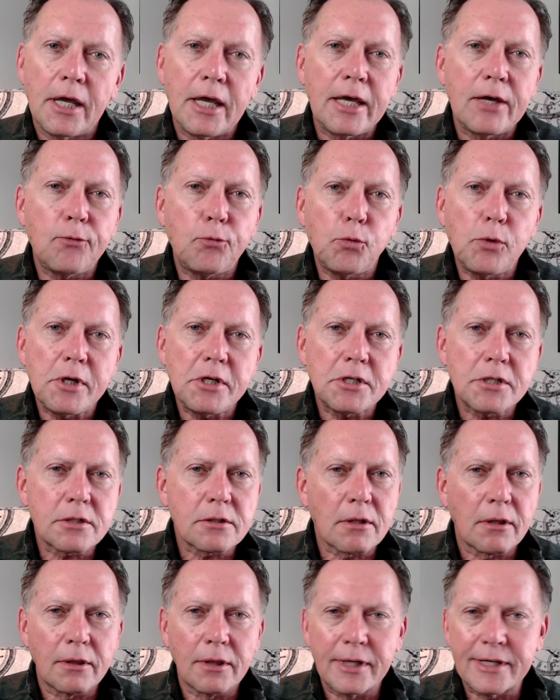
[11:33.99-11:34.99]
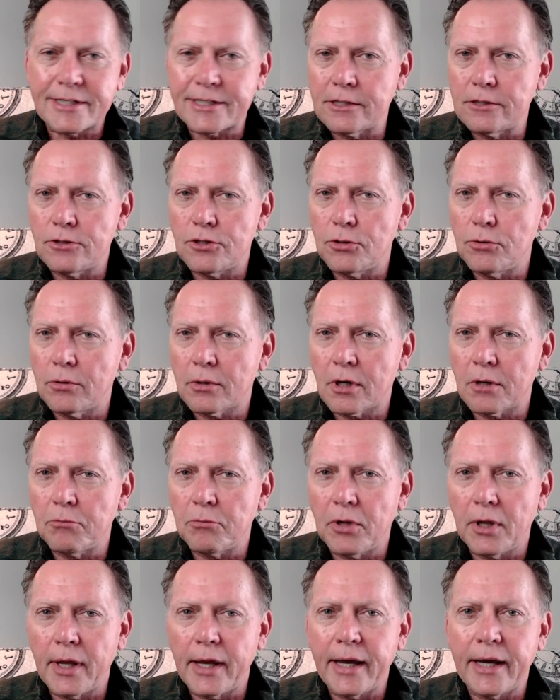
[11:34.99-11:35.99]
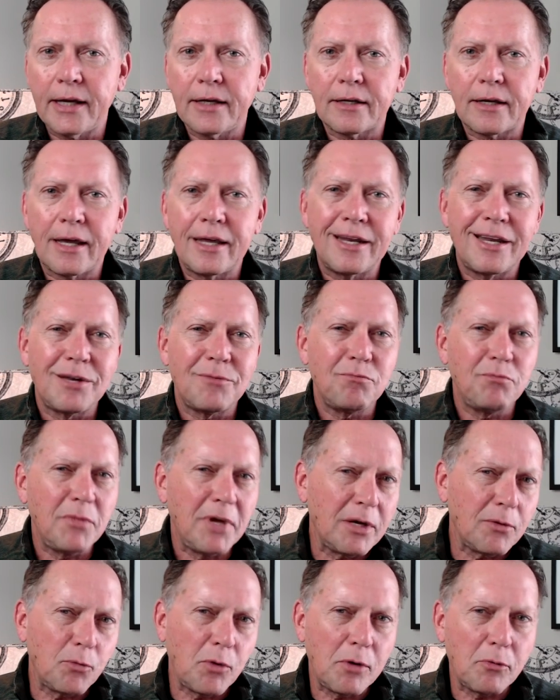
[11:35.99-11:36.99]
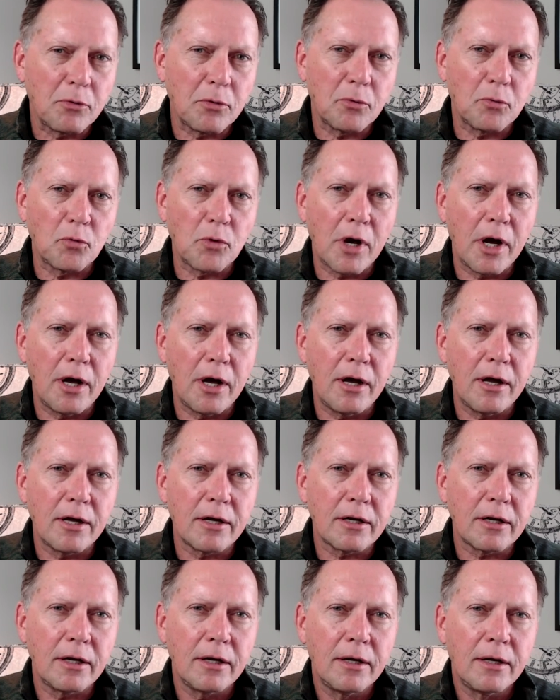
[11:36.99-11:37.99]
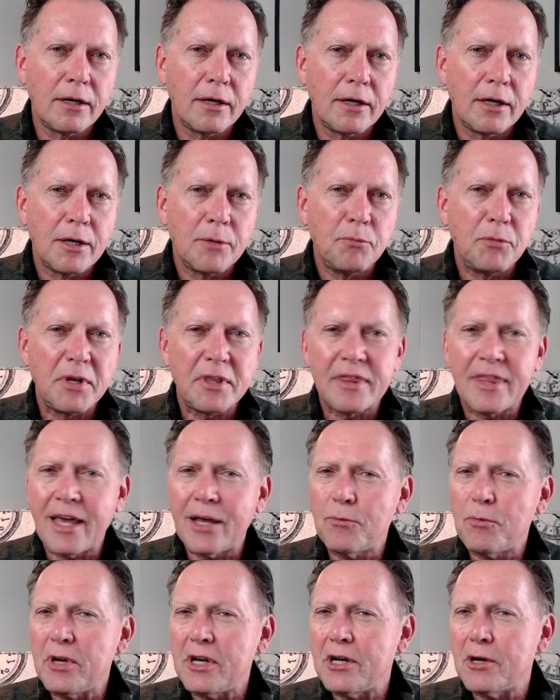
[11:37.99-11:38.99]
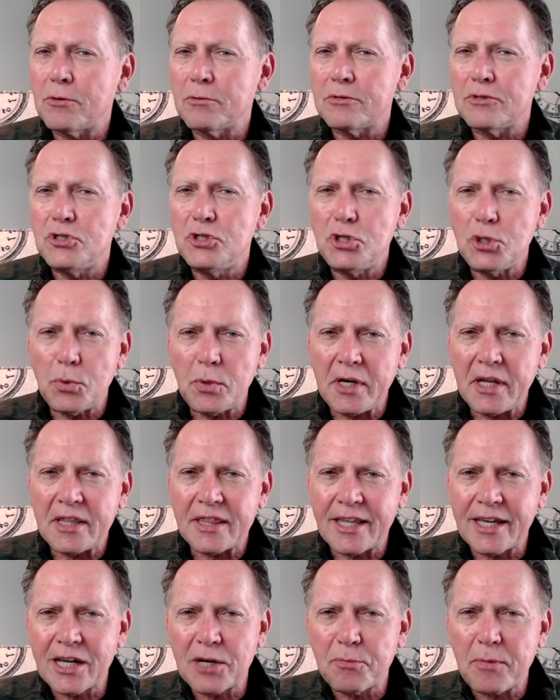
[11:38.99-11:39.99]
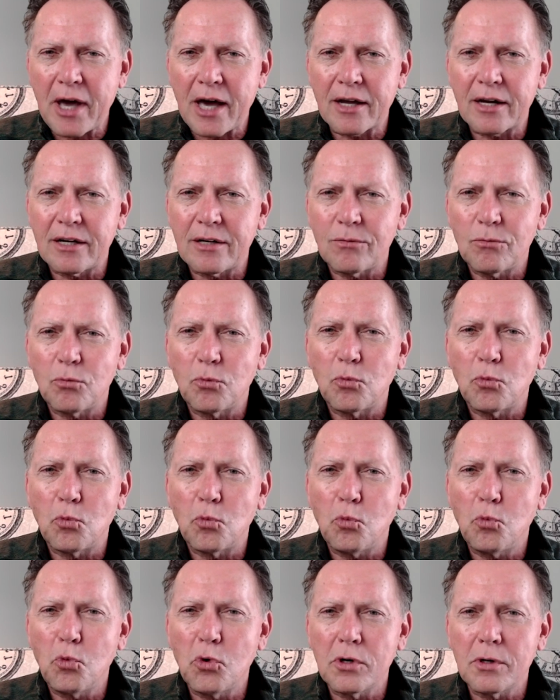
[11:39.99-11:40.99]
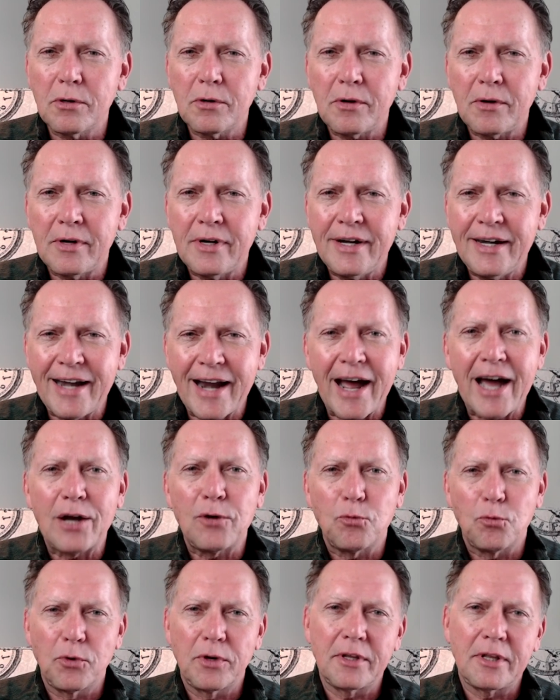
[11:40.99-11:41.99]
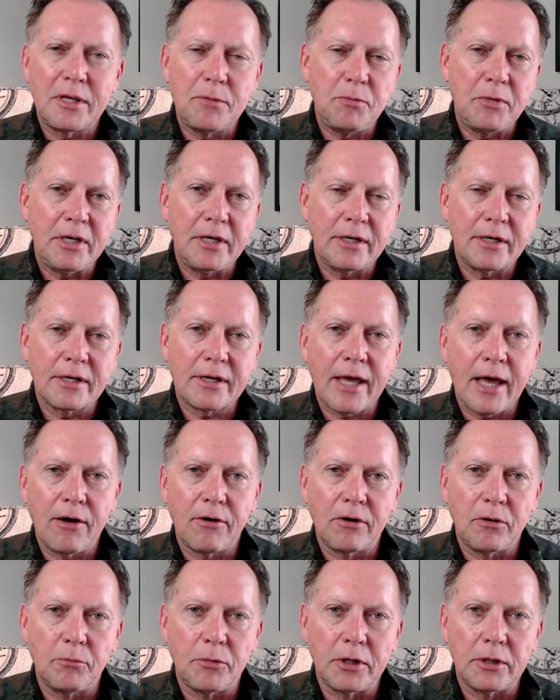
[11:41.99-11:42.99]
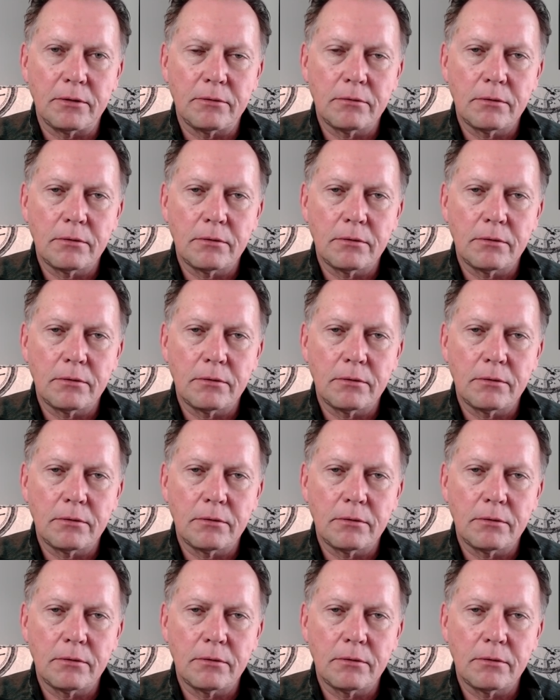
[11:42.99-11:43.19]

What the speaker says: If we just listen to a complaint and admit we were wrong, but then we don't do anything about it, we're not really being accountable.